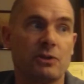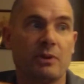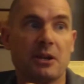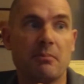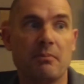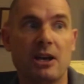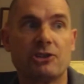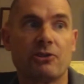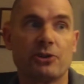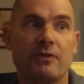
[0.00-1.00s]
We can
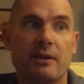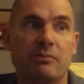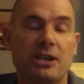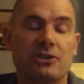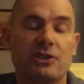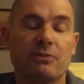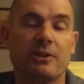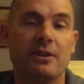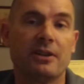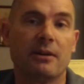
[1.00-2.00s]
measure those vibrations with
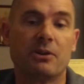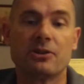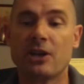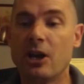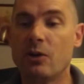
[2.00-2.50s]
numbers.